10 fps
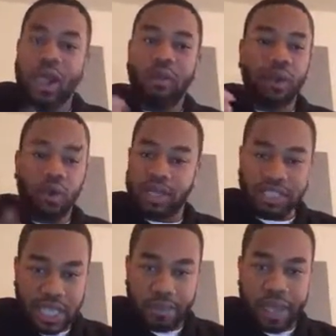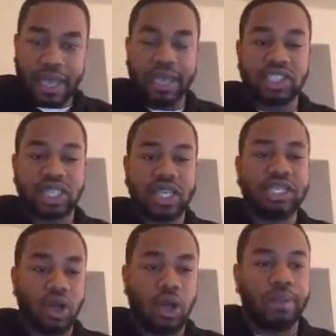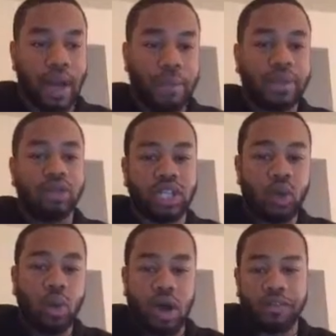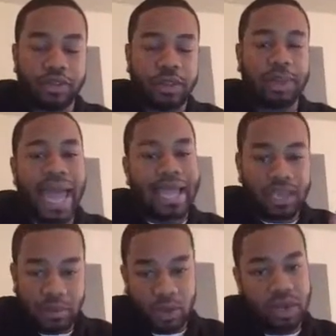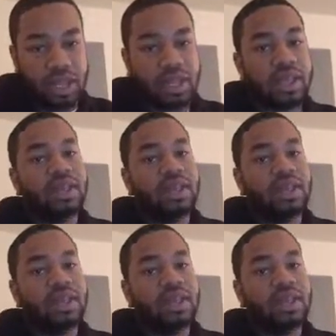We go on the same page. He is all about building wealth for the black community.